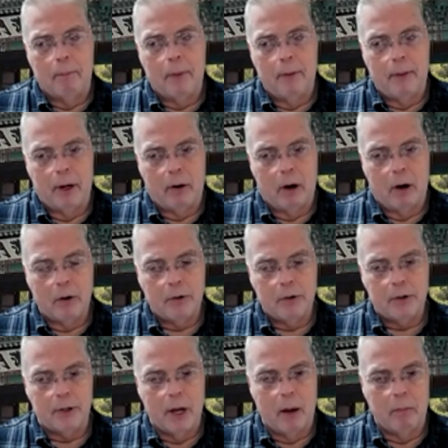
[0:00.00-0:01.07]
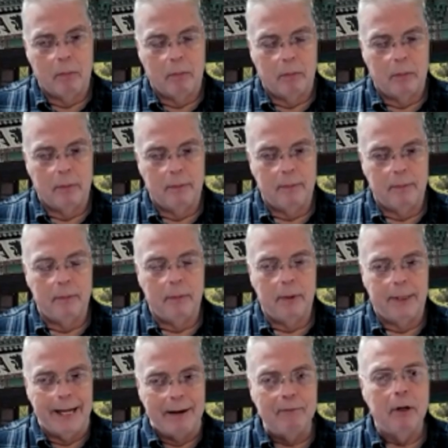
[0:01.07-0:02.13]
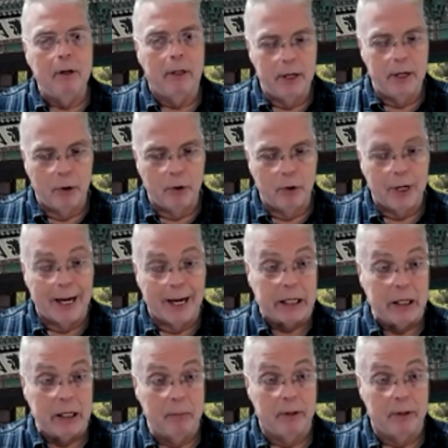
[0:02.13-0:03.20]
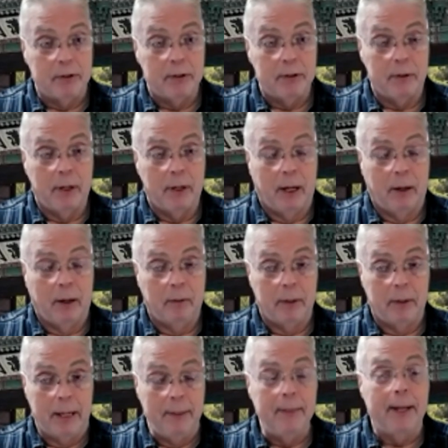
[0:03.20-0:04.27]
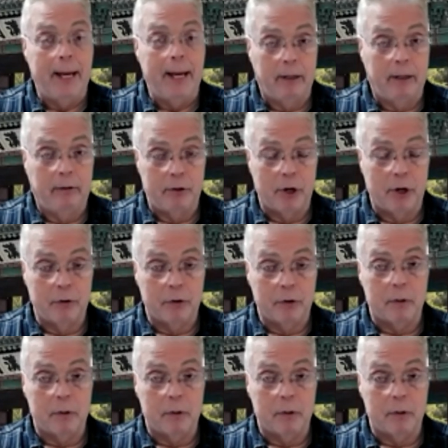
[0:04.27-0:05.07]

There are some definitely known documents in the hand of Joseph